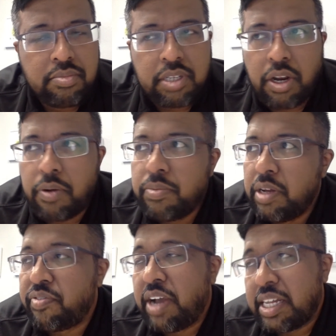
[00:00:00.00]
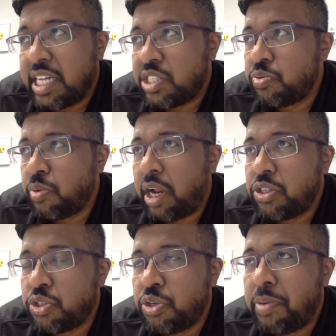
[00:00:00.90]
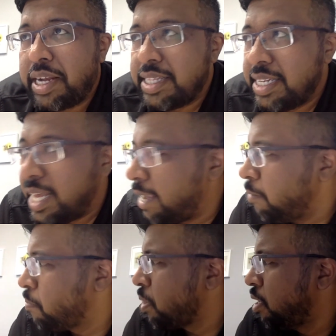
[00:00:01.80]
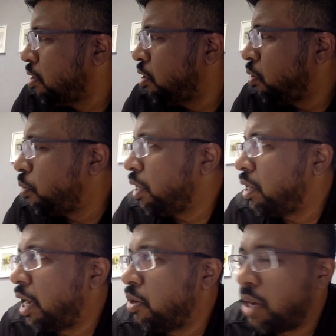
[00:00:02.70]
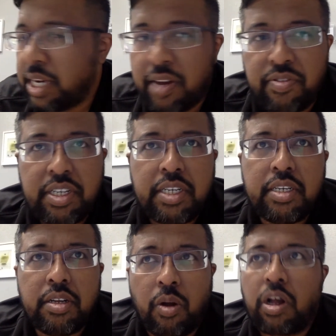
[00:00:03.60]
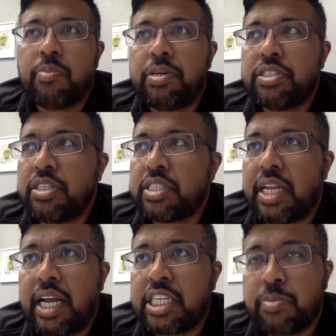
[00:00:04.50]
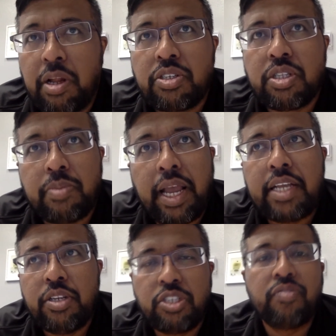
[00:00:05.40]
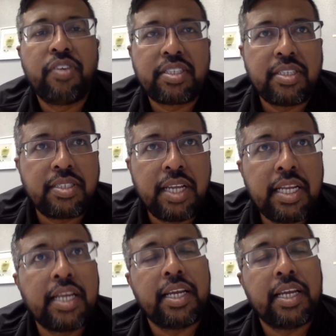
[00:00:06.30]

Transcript: In fact, that's what I used to do back in the day, where I look at every local business and I explain to them, hey, you need to fix this thing.